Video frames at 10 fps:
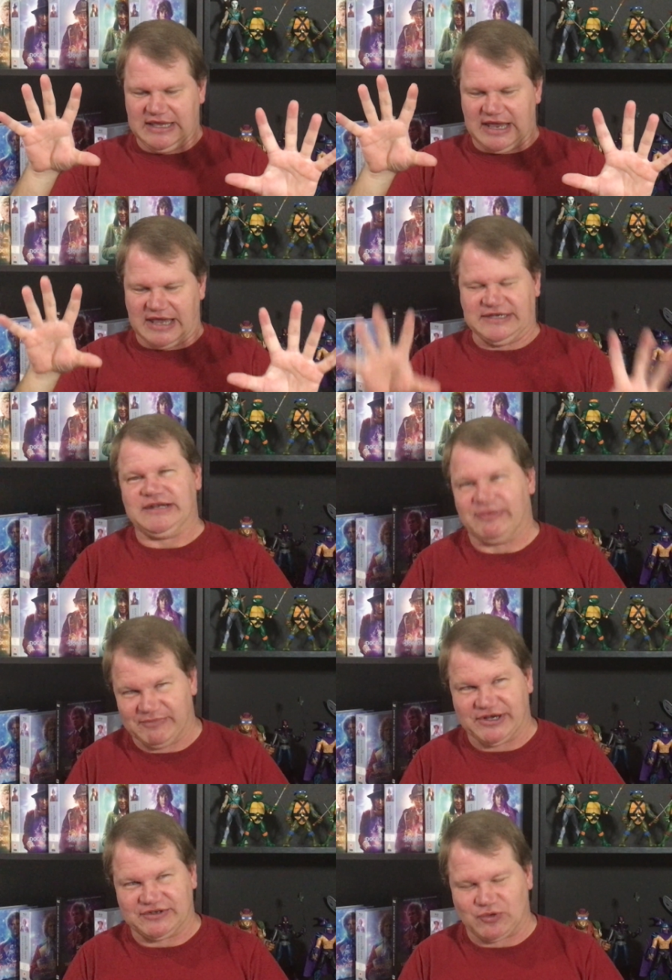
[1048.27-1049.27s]
I need a
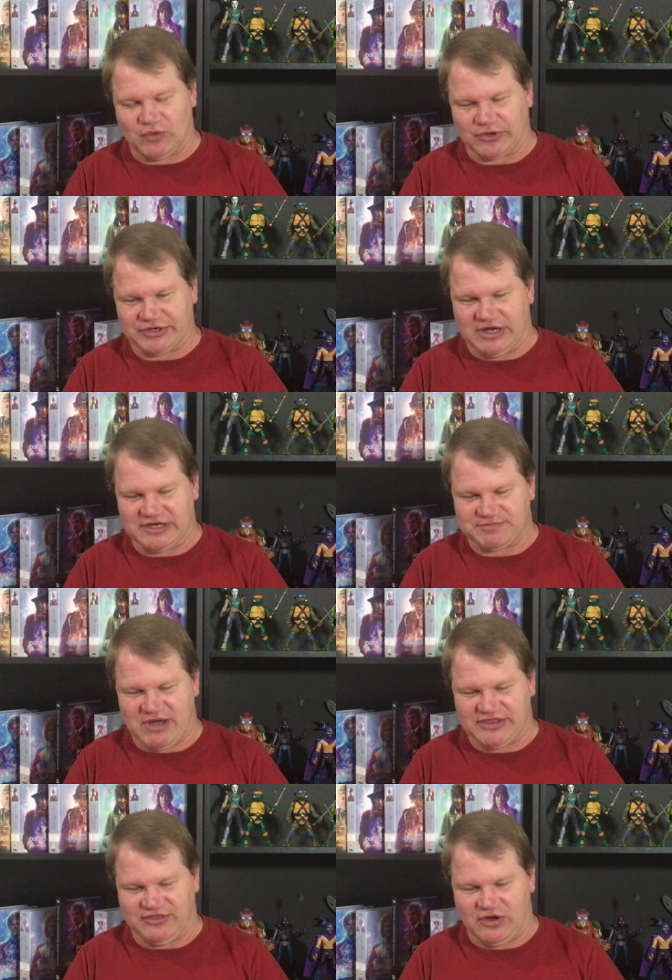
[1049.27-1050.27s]
minute to organize
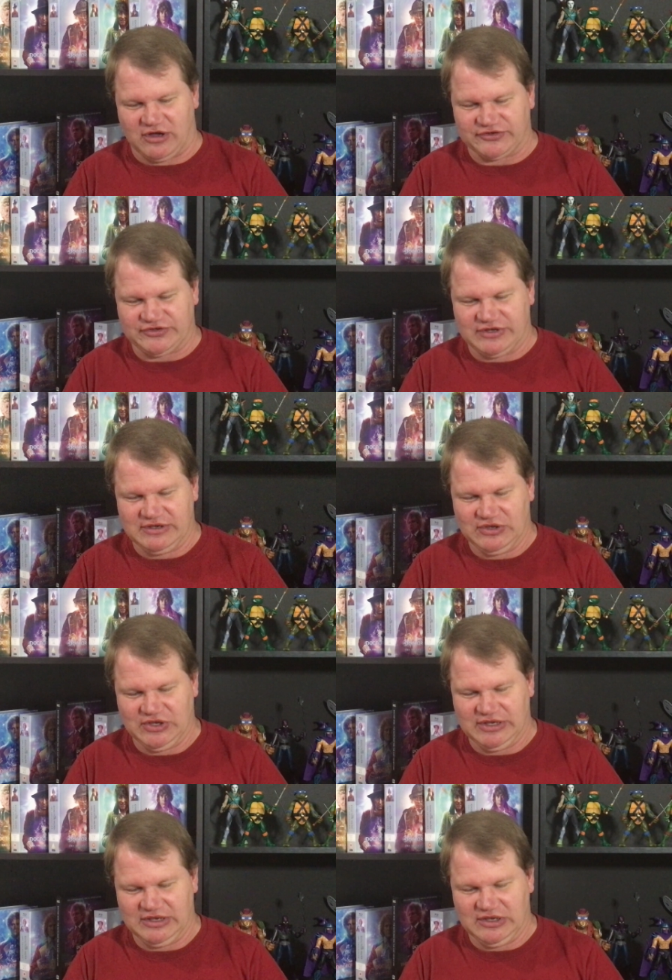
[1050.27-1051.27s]
my thoughts.
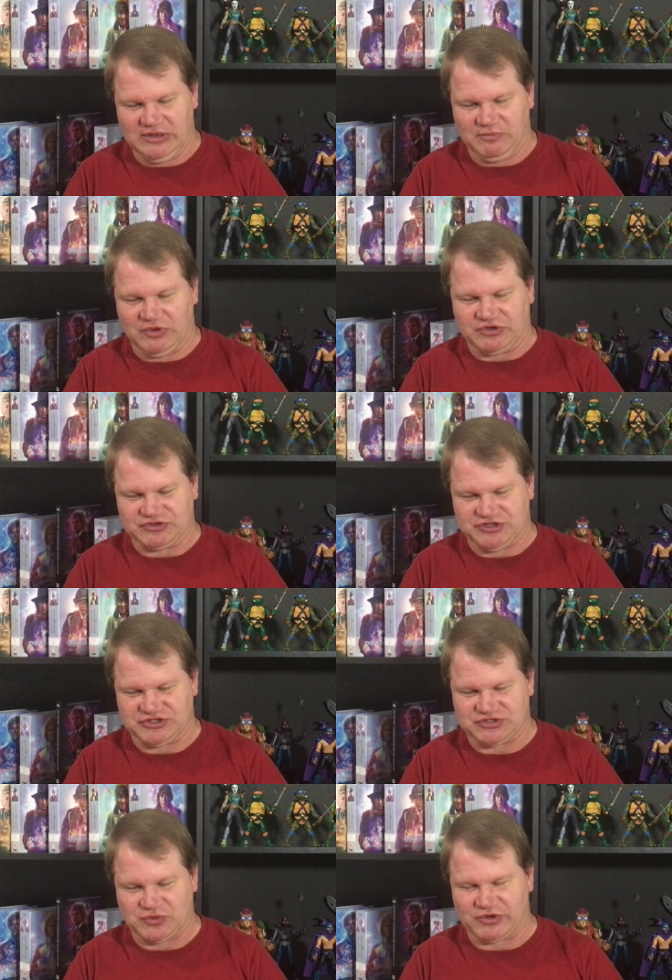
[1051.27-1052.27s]
Because
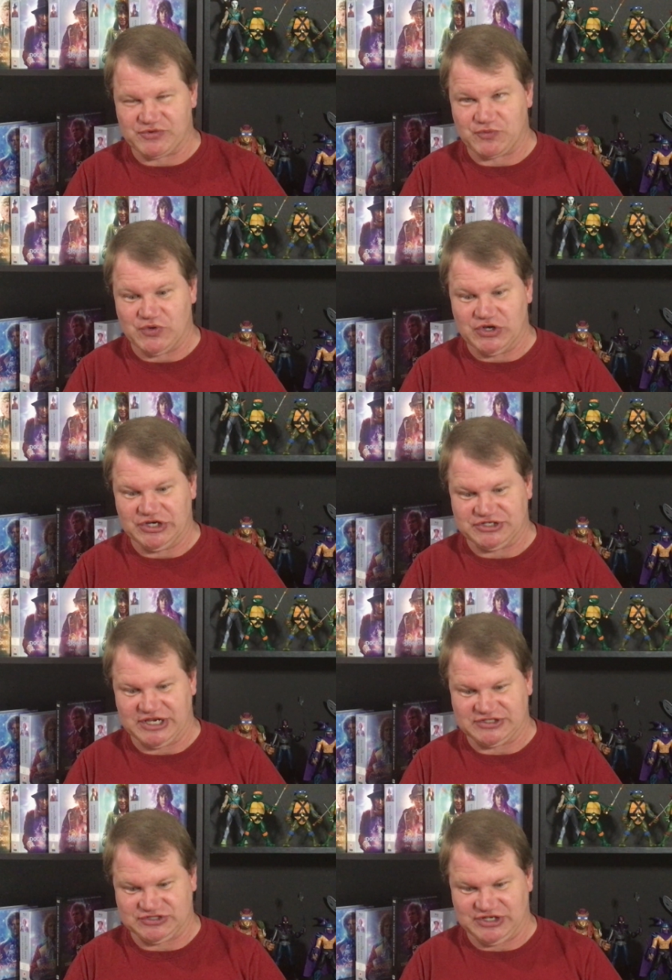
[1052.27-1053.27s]
this story really
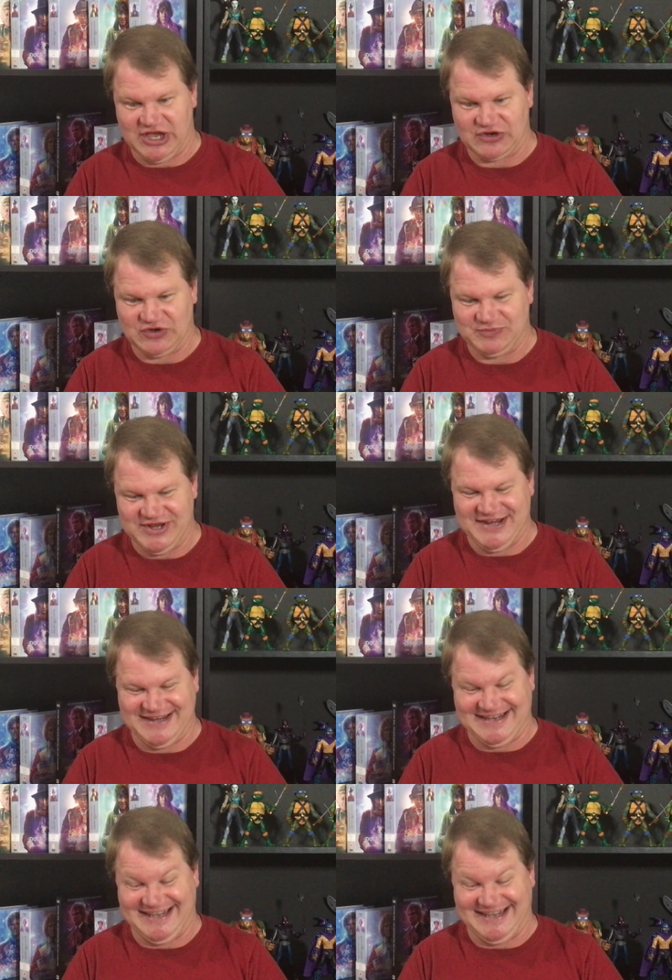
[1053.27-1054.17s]
takes it out of me.